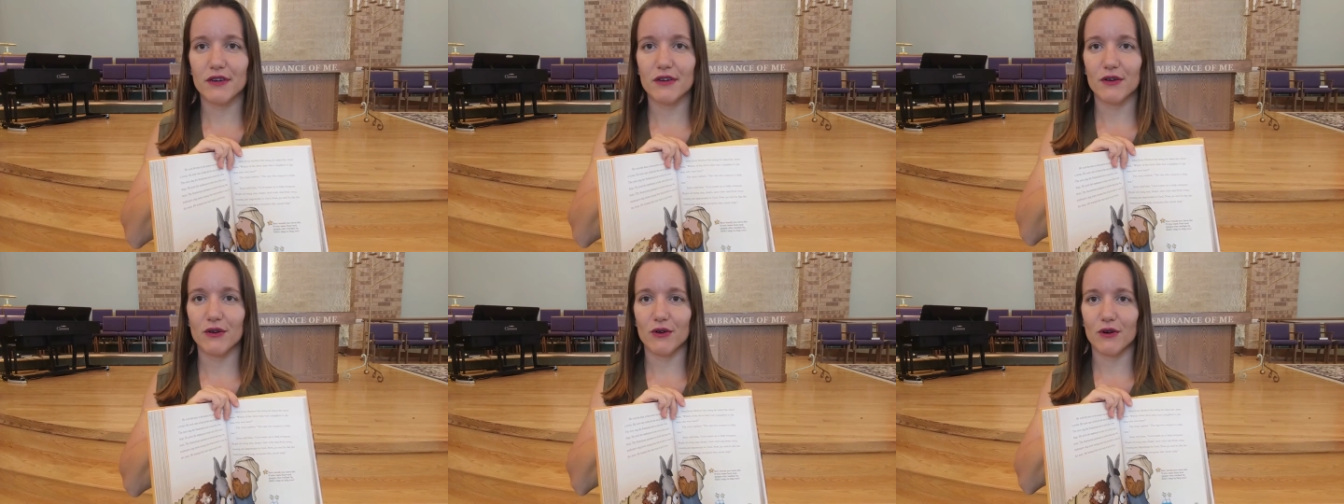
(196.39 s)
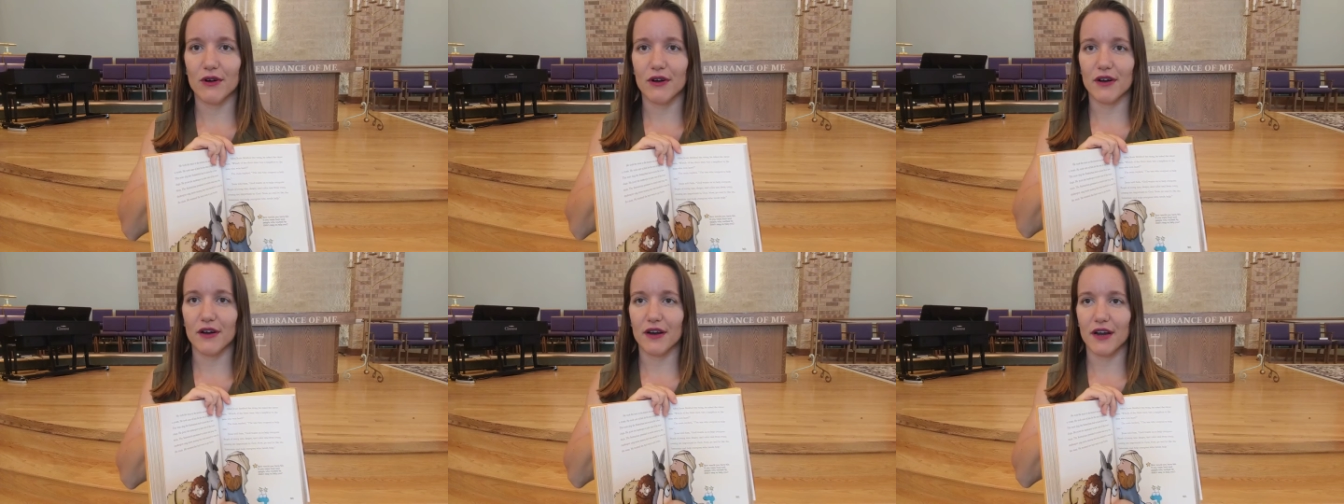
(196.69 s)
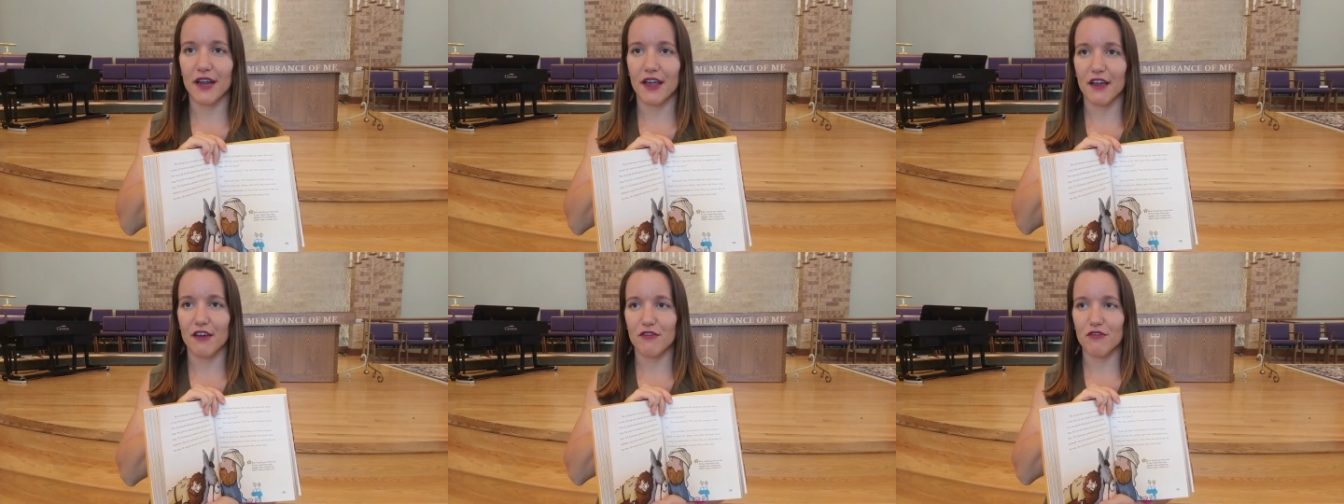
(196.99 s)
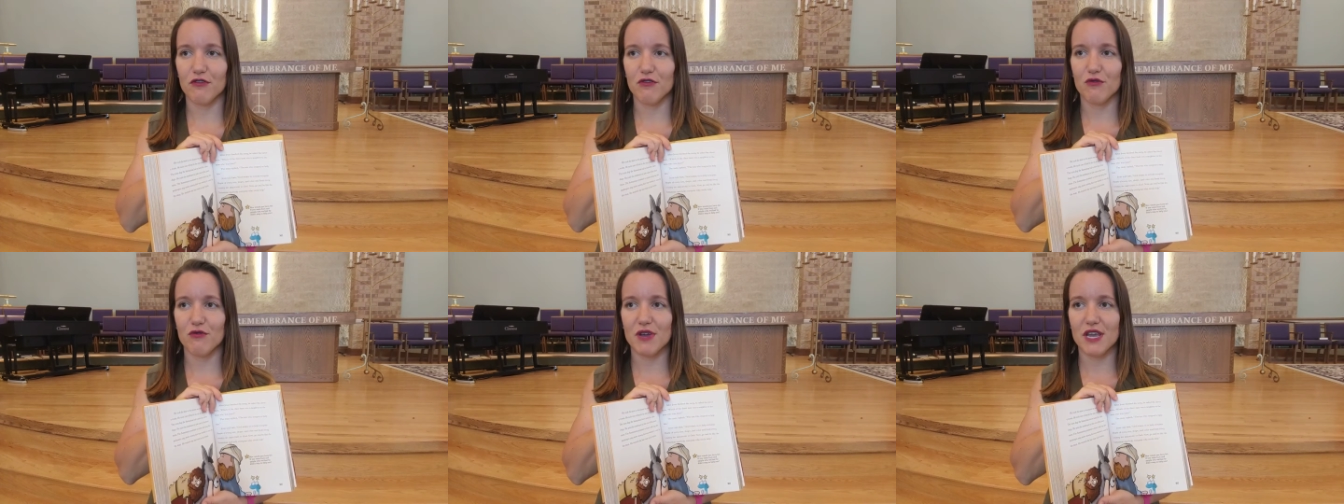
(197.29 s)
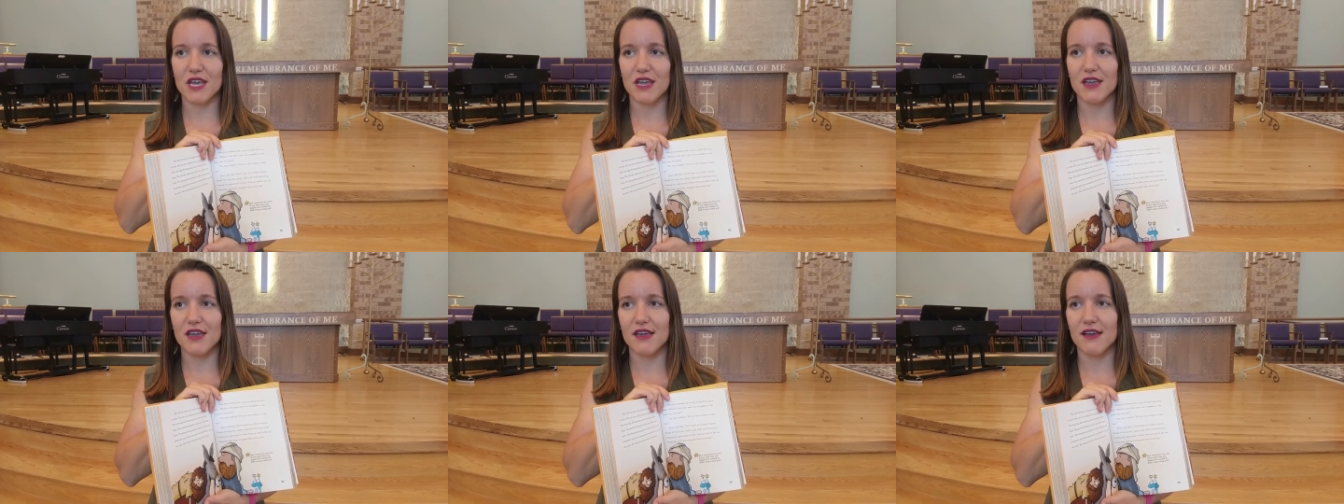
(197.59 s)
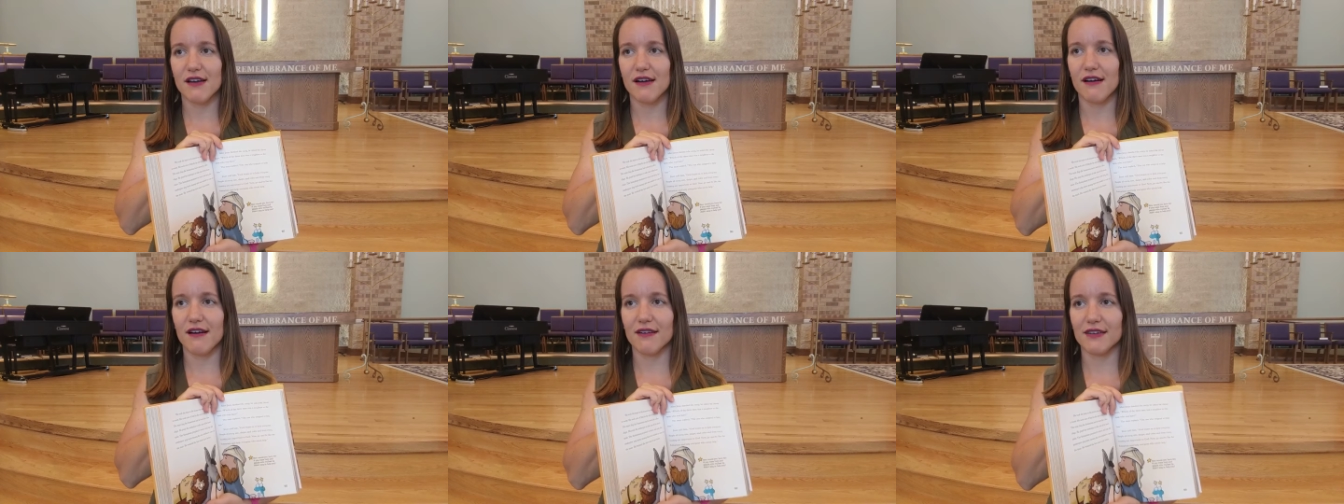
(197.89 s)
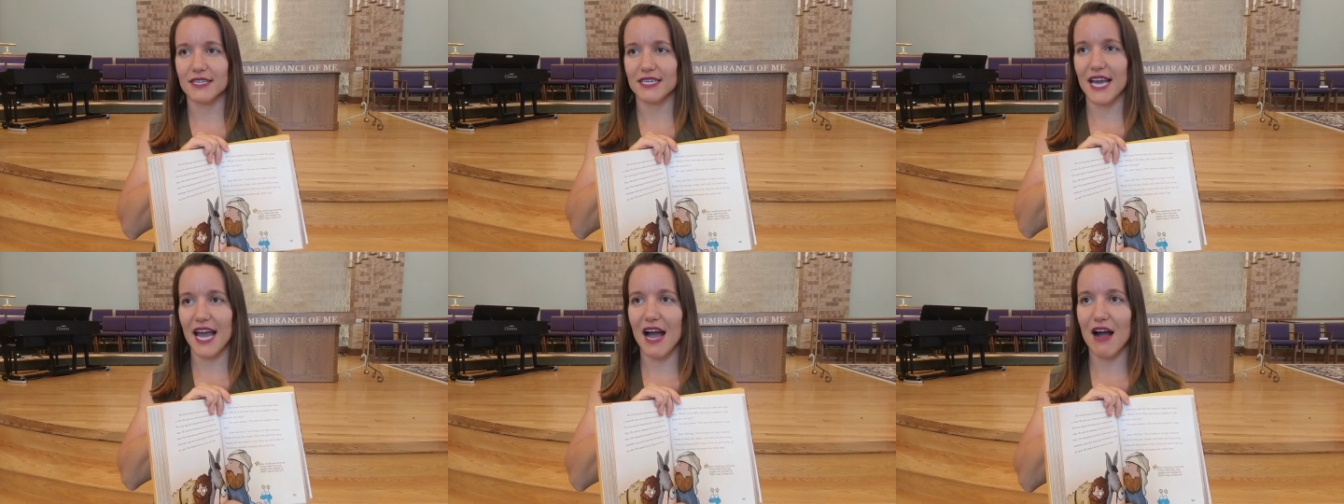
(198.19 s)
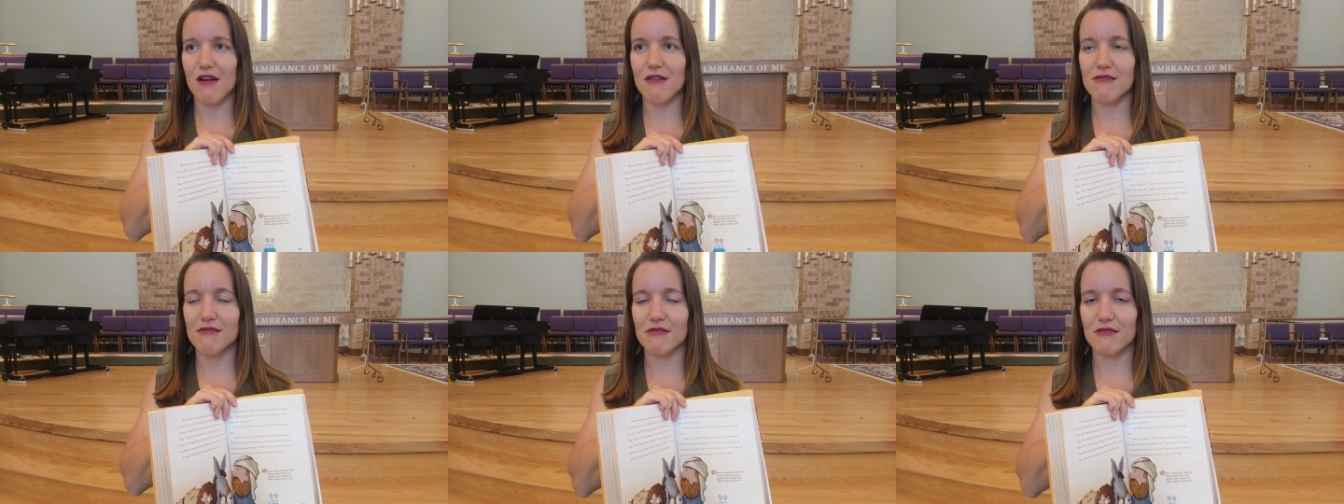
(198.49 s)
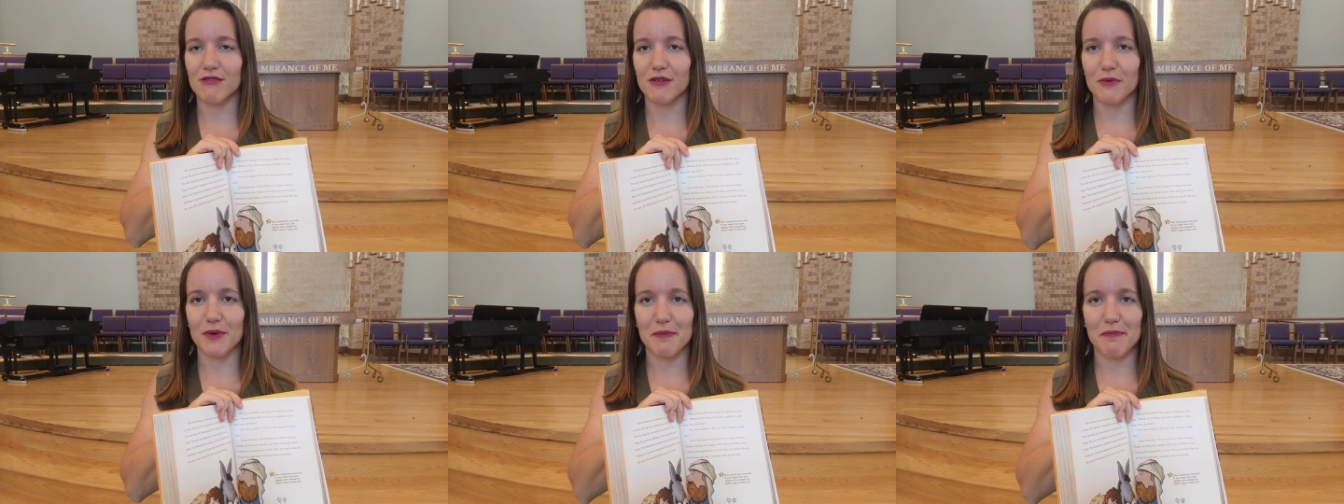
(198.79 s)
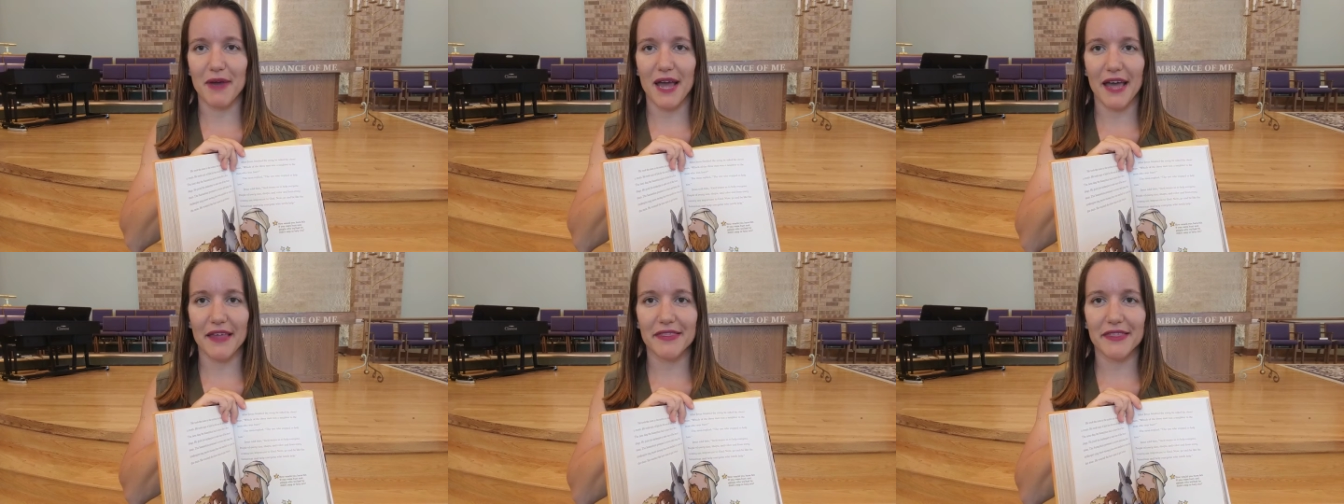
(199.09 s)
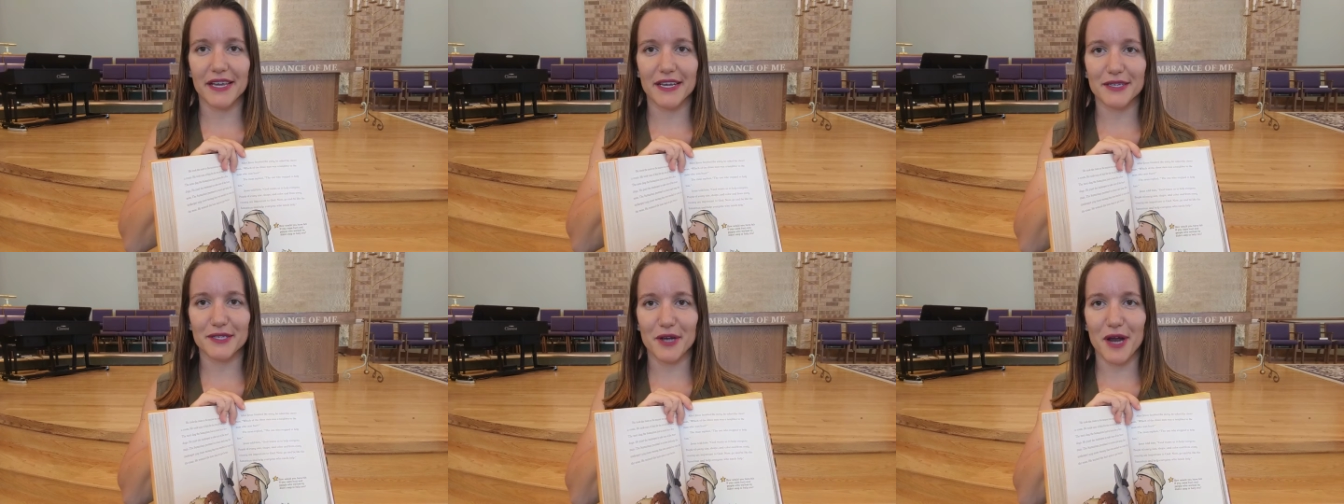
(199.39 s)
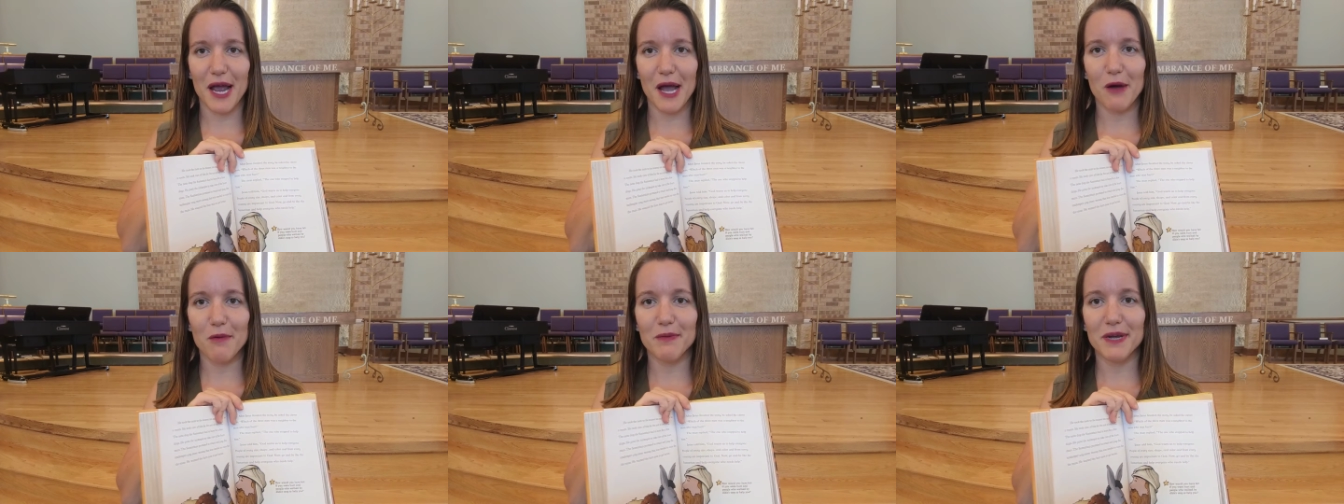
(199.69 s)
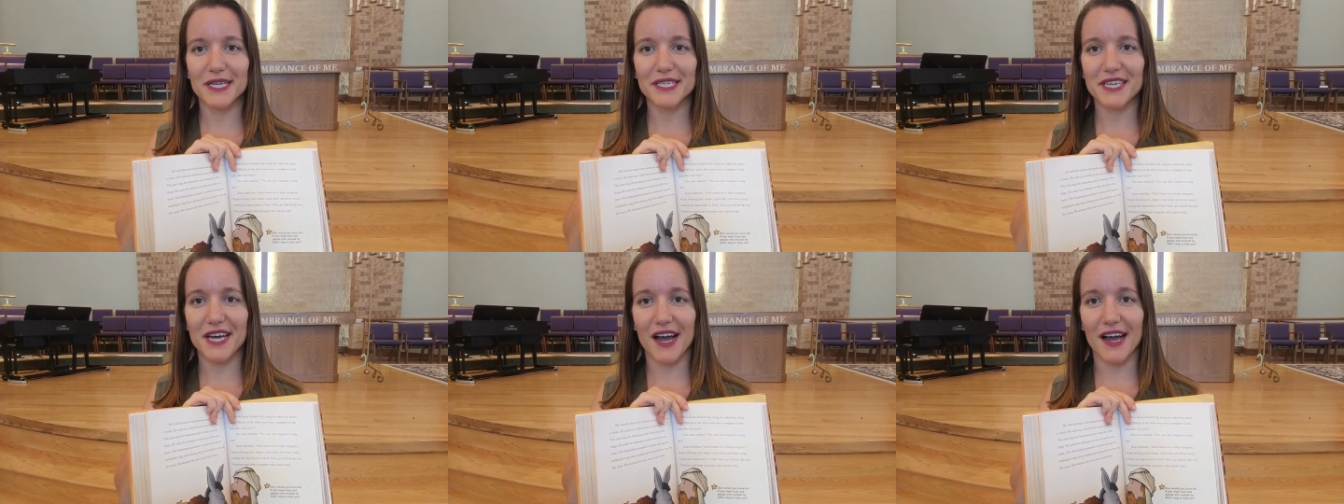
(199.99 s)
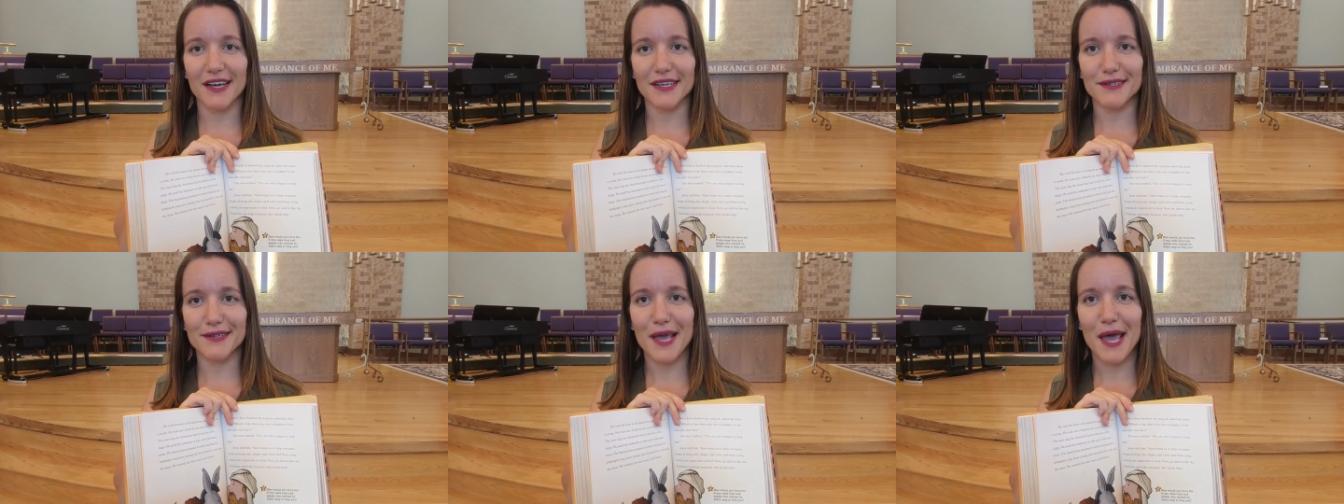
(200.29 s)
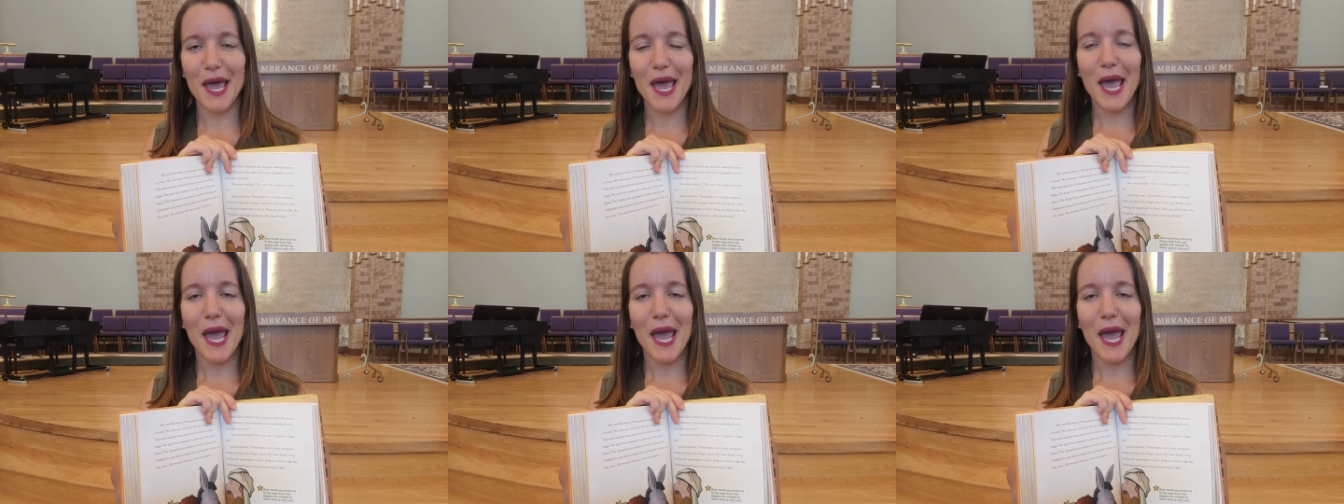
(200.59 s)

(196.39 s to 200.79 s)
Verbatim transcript: or if we are down or when bad things are helping to us,